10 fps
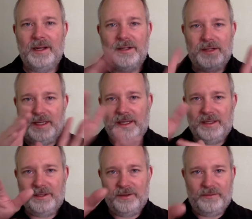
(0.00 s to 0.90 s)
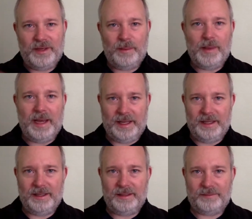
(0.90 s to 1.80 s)
not trying to get you to fit back
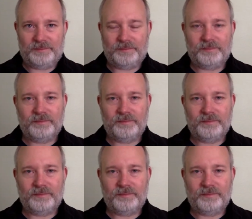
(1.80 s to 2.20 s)
in.